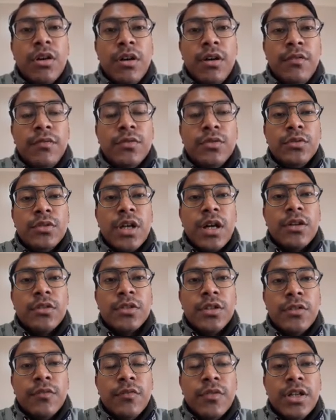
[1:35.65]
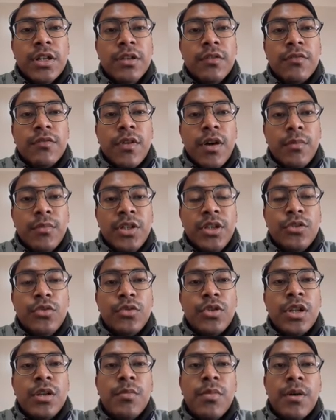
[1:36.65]
of 2001 from the
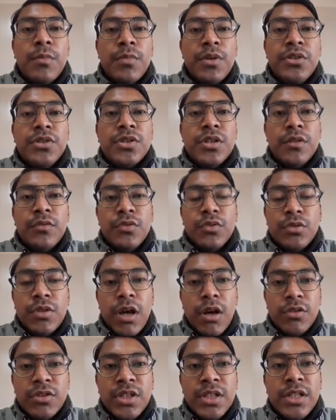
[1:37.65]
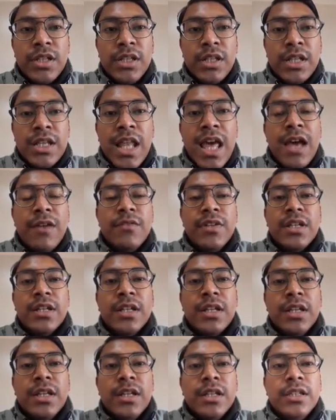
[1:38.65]
total population of 2011,